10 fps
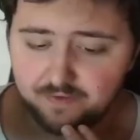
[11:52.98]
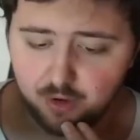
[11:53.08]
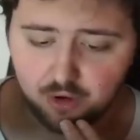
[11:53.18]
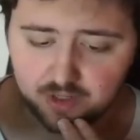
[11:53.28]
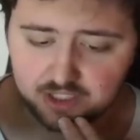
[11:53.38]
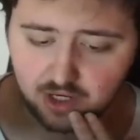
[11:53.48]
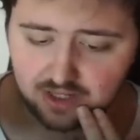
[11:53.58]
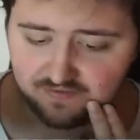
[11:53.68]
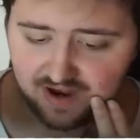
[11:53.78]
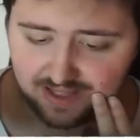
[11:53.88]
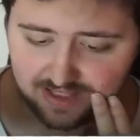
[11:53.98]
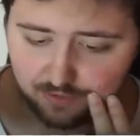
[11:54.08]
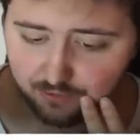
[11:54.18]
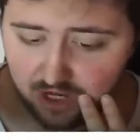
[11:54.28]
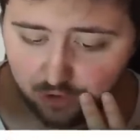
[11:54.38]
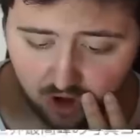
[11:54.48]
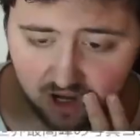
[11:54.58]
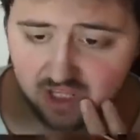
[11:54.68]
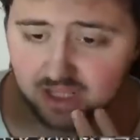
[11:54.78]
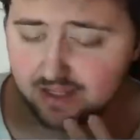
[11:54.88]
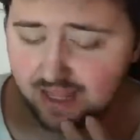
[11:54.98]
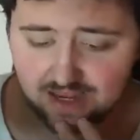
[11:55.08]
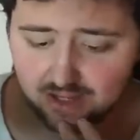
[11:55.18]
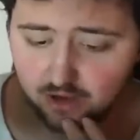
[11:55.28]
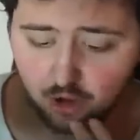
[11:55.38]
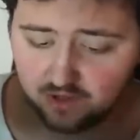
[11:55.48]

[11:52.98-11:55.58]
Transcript: Pokemon Scarlet and Violet. They recreated, like, all